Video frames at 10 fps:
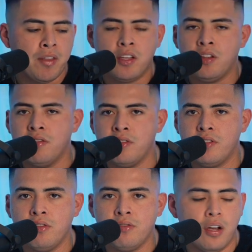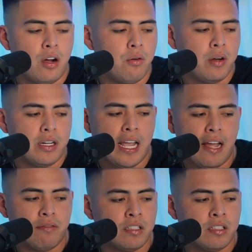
You don't want to have